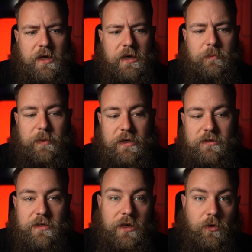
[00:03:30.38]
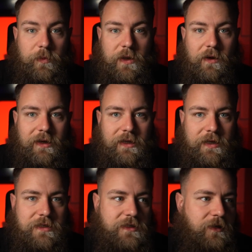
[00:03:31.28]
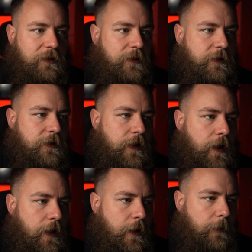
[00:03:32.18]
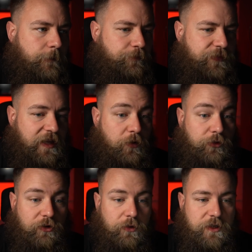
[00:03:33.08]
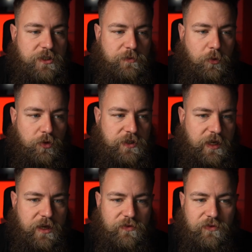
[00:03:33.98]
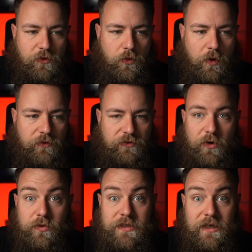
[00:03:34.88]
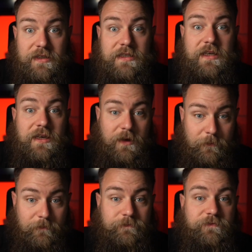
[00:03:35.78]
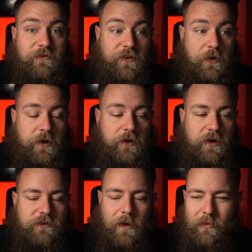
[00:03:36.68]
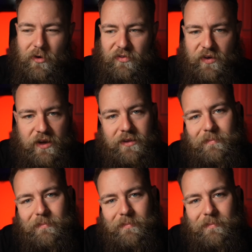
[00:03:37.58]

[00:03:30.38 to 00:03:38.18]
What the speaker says: in pictures a little bit like Glacier, and he also is sporting a full Vortex kit. Very nice. I'm not a fan of the